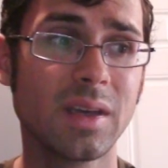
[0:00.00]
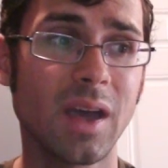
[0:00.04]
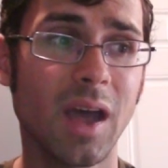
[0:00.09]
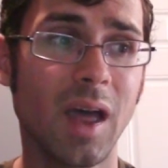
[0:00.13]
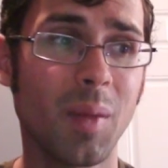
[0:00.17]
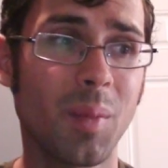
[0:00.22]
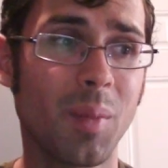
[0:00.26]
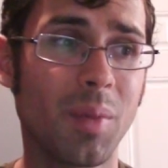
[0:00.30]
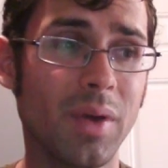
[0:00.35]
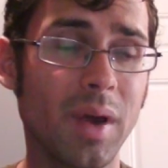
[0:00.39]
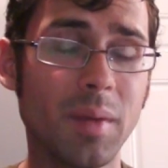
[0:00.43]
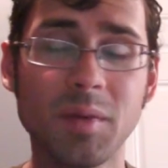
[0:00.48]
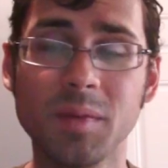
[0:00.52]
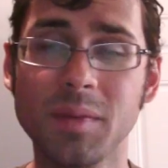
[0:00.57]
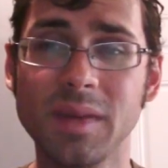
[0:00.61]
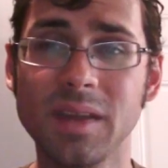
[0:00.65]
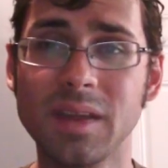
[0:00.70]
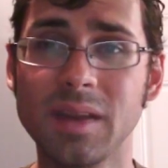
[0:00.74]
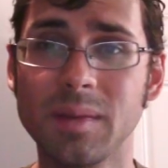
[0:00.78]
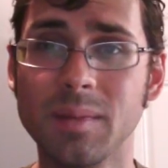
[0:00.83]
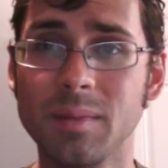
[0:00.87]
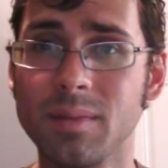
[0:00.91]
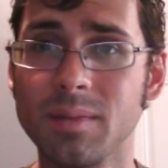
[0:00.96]
I'll
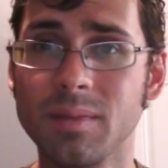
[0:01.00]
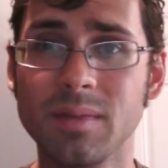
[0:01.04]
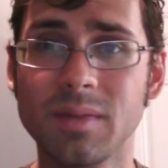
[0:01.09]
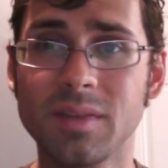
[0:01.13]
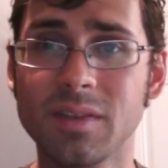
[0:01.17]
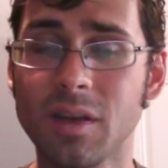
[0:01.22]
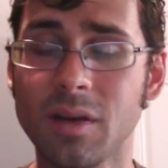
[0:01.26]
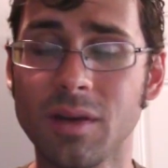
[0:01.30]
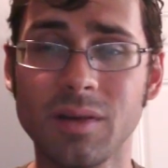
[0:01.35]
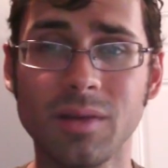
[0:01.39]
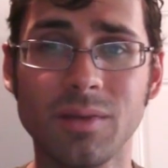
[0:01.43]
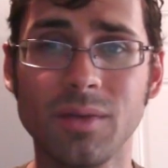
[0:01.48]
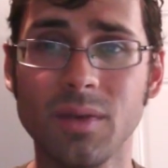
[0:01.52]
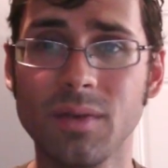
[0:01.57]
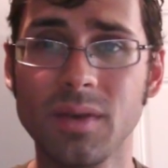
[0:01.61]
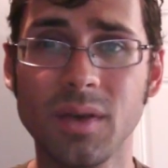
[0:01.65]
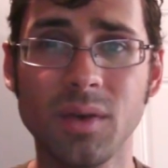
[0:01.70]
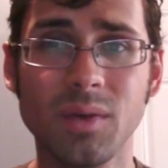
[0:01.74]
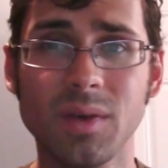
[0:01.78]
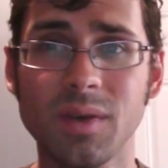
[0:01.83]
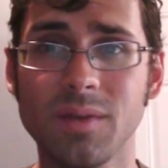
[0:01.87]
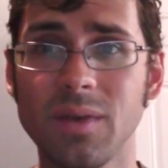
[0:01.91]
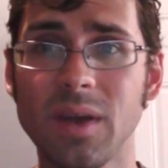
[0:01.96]
probably start
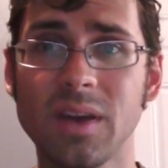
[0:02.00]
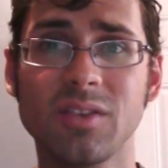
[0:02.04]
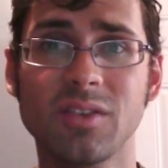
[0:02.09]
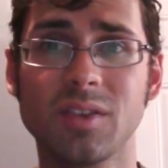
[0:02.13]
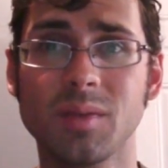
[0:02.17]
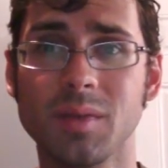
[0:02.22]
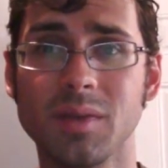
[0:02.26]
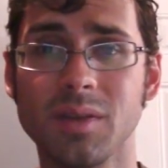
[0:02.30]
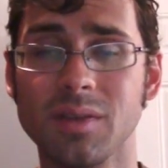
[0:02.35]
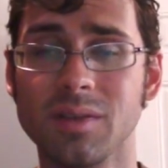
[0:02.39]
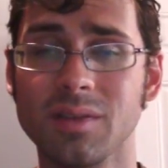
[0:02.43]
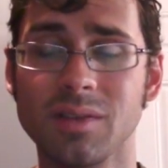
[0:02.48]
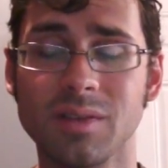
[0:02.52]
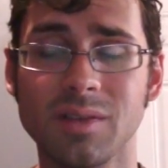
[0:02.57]
reviewing vegetables